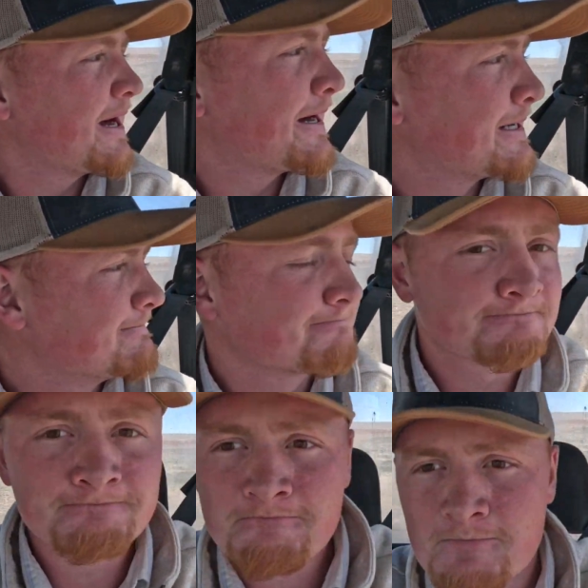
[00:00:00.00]

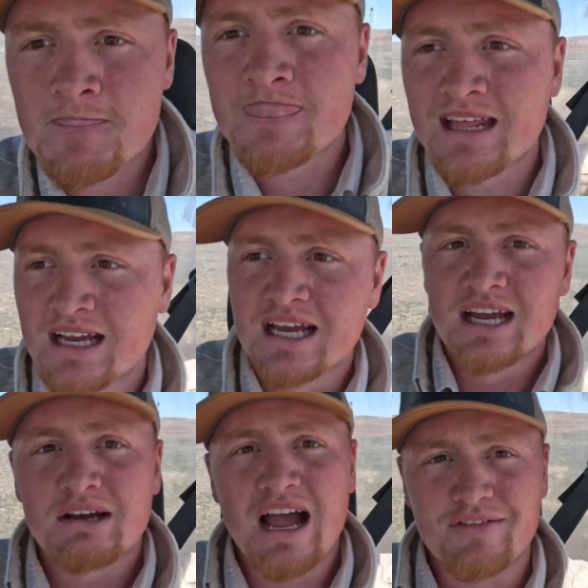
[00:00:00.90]

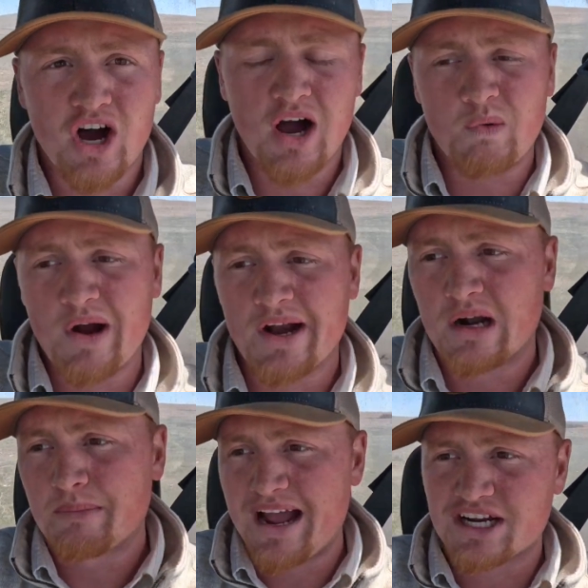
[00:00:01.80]
I have a hot wire
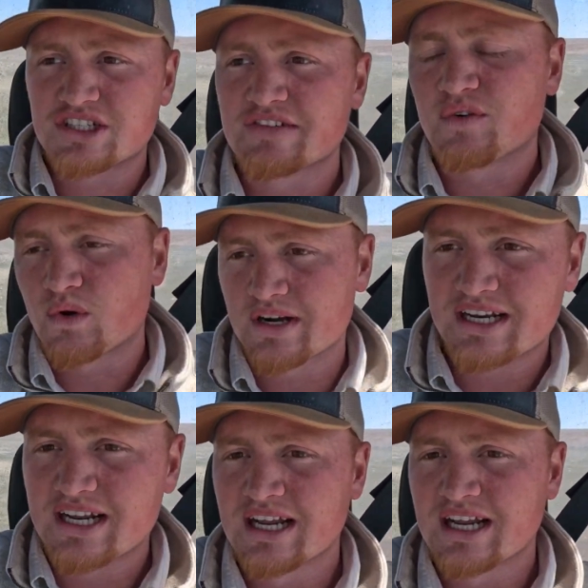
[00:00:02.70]
up actually for it.